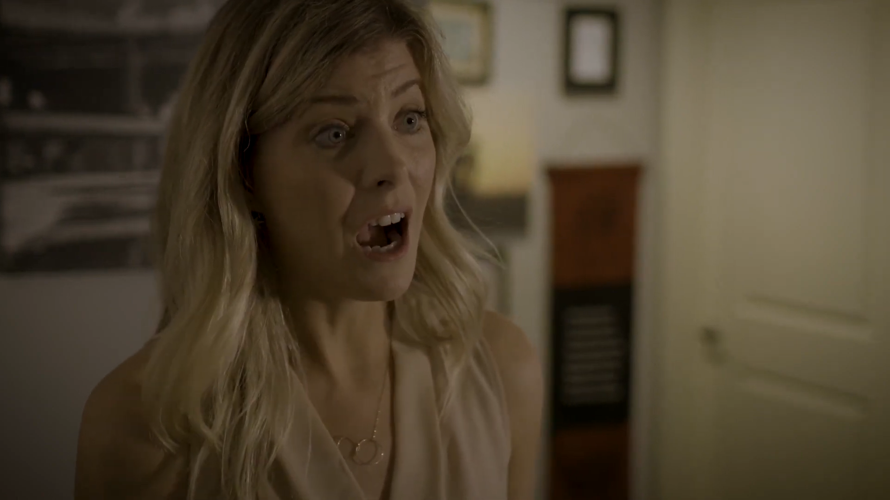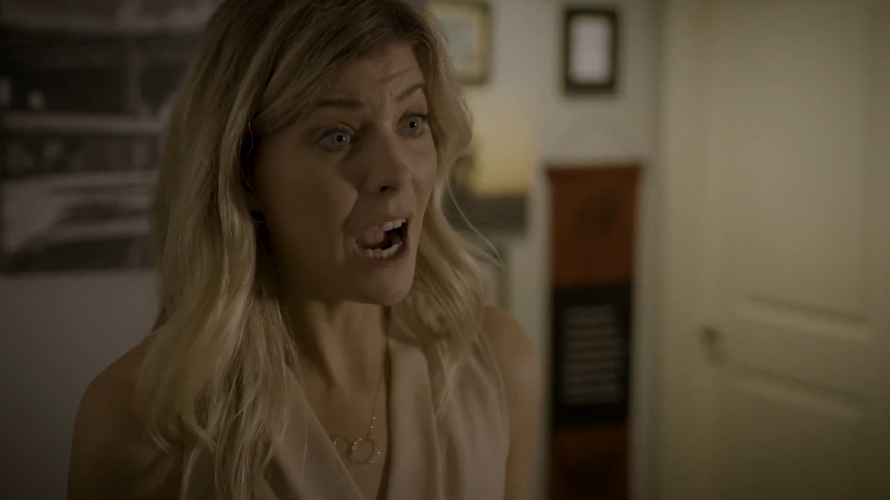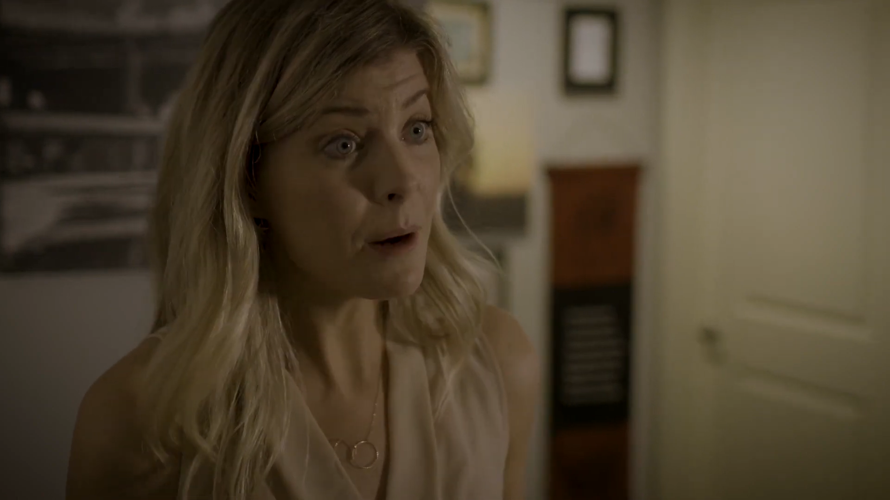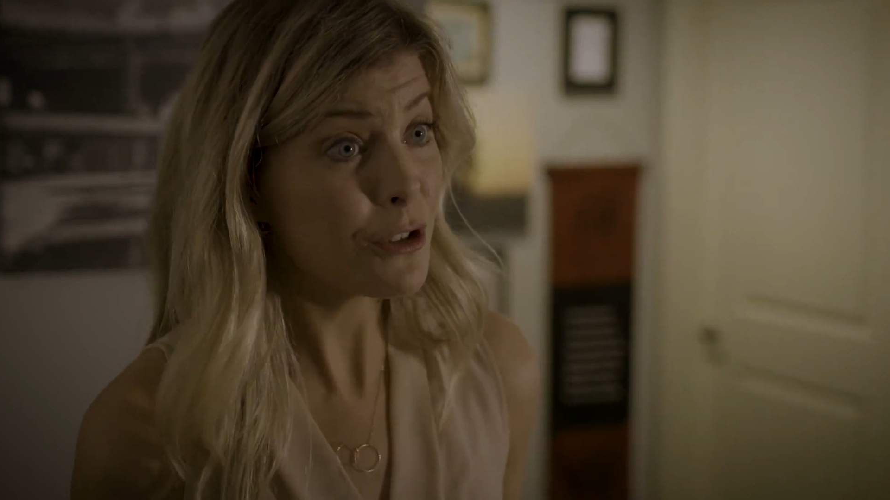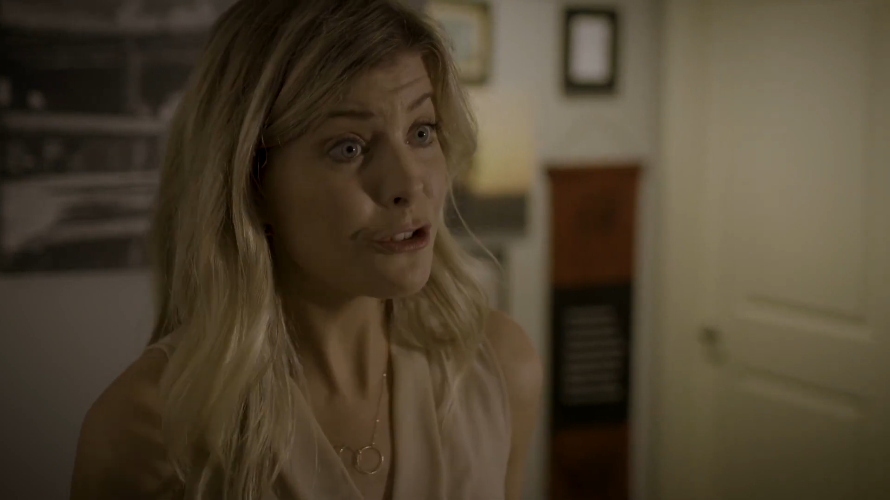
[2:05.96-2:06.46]

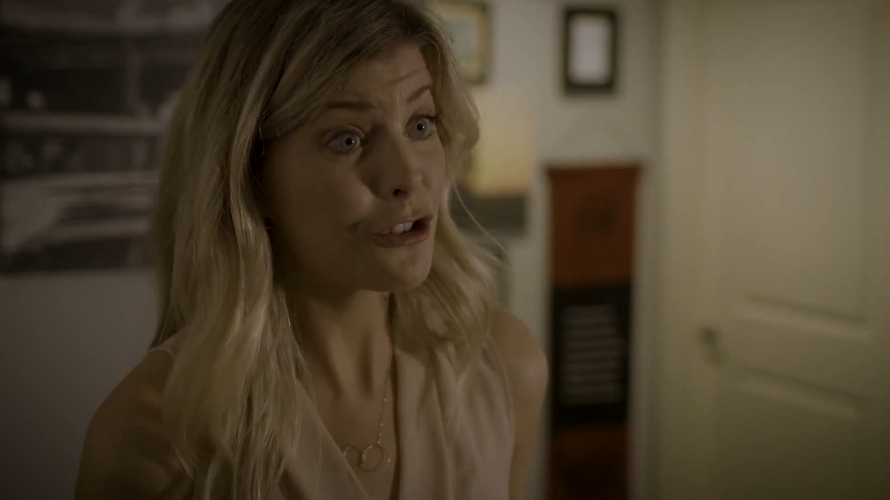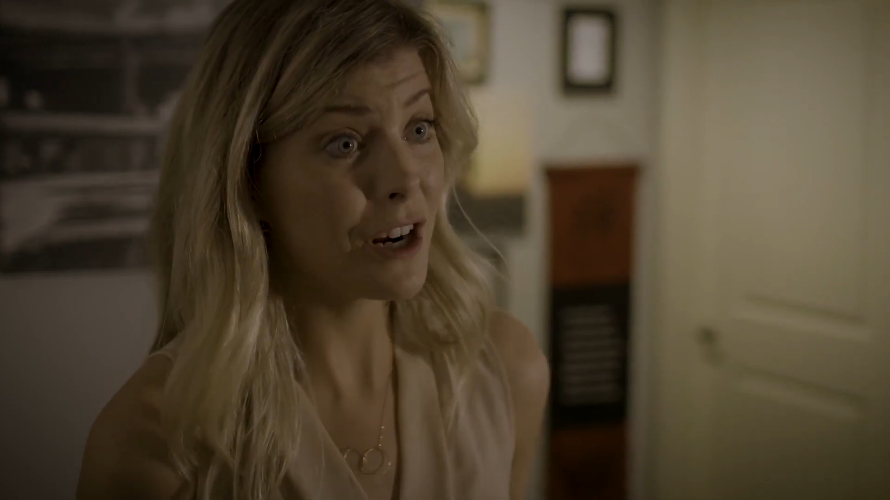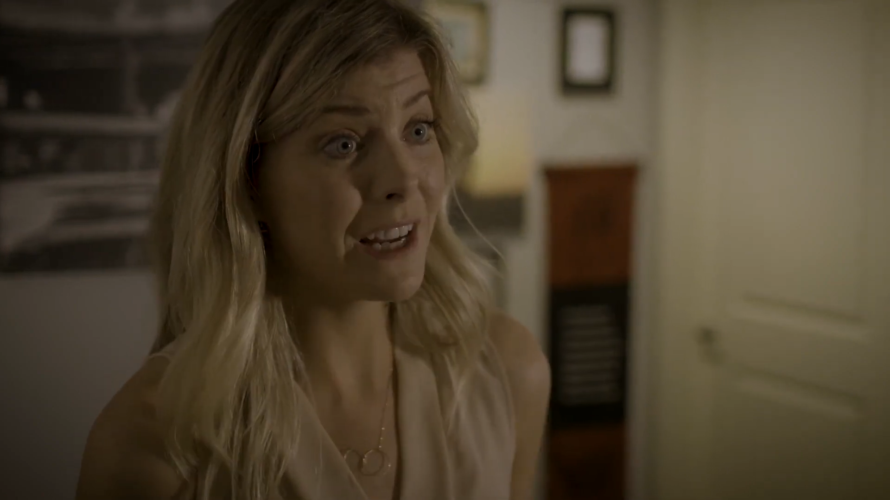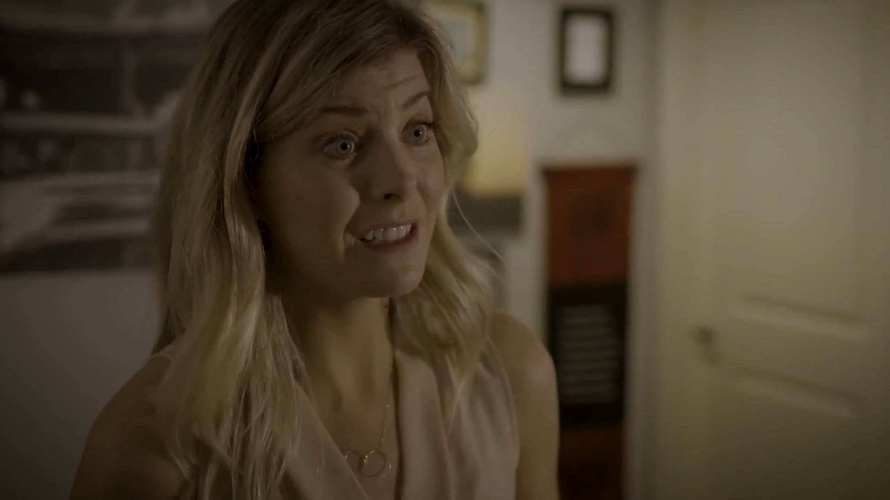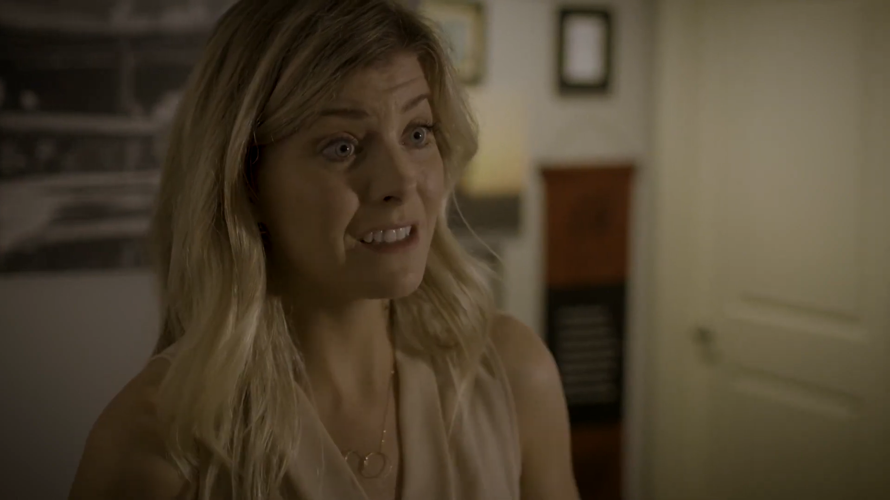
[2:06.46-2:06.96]
I'm just
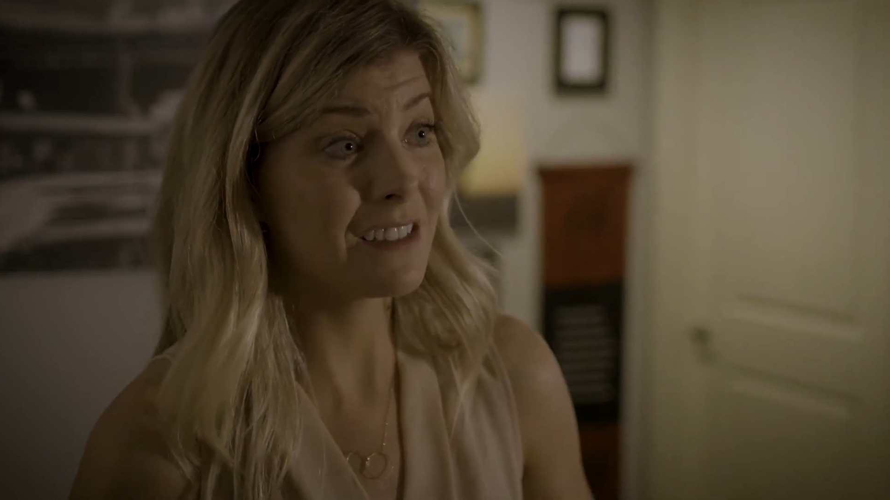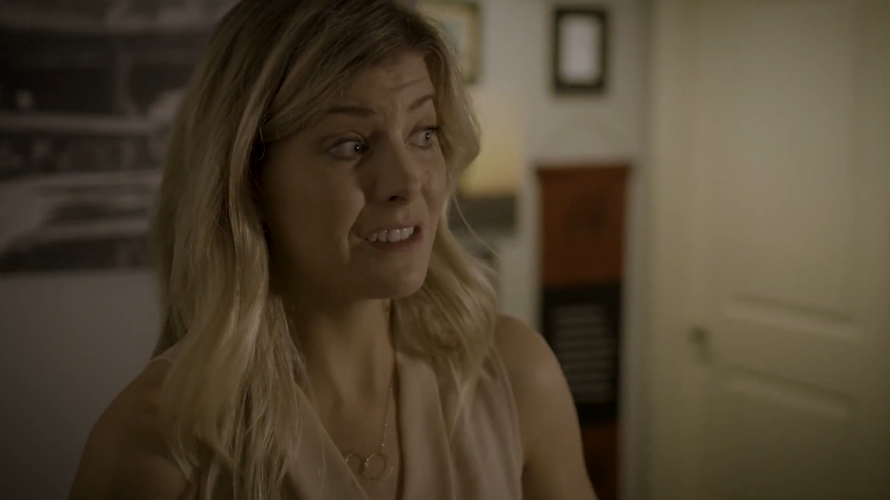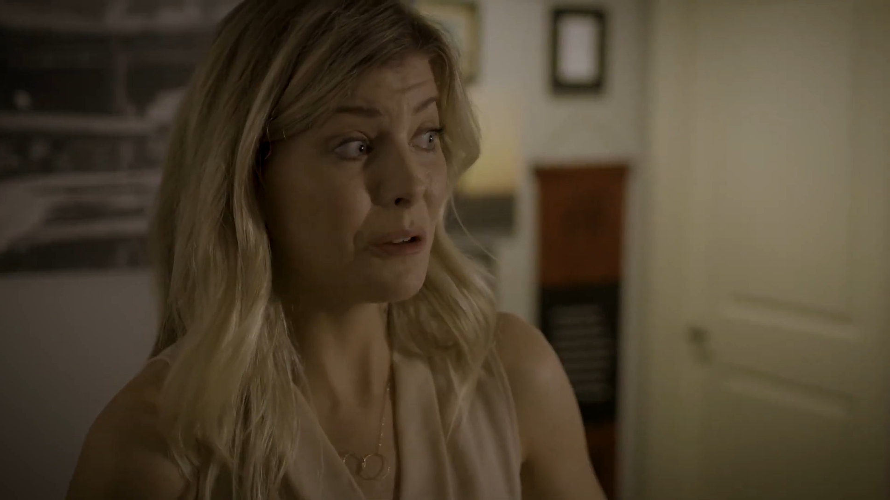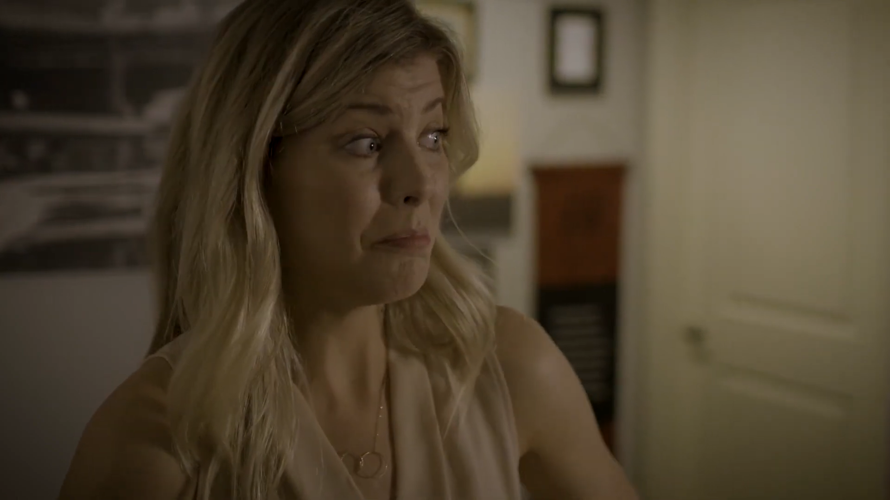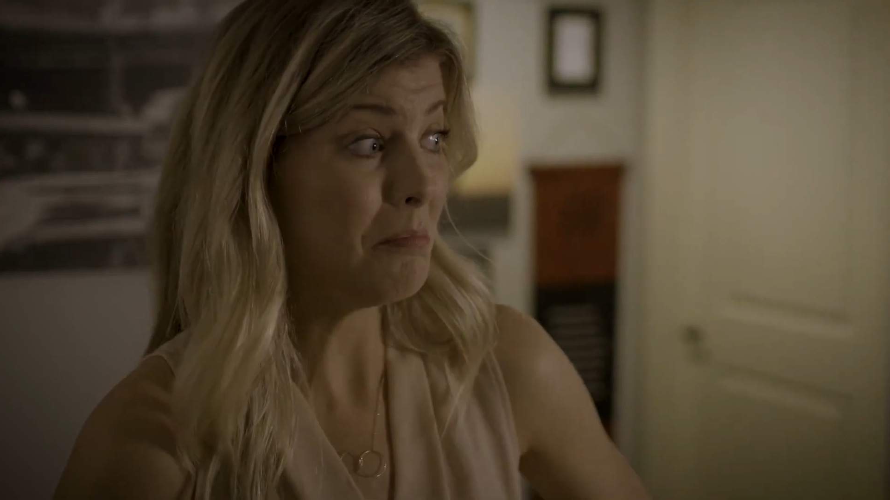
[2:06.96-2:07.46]
trying
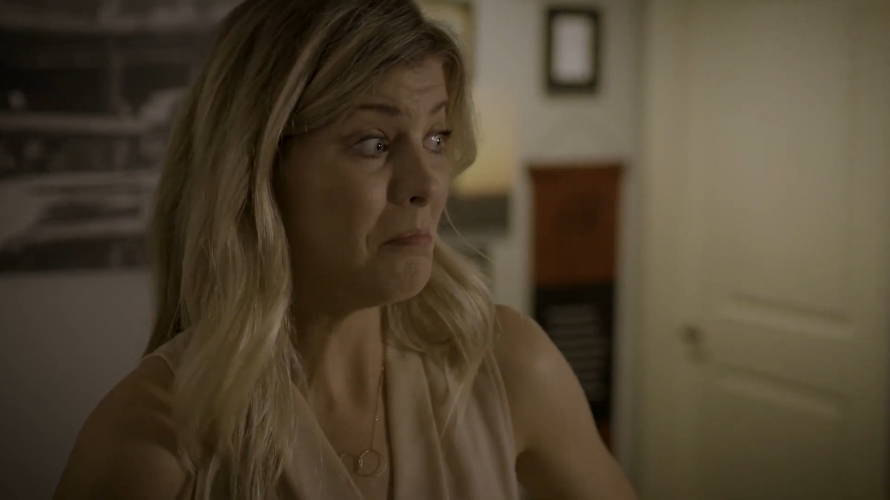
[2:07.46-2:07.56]
to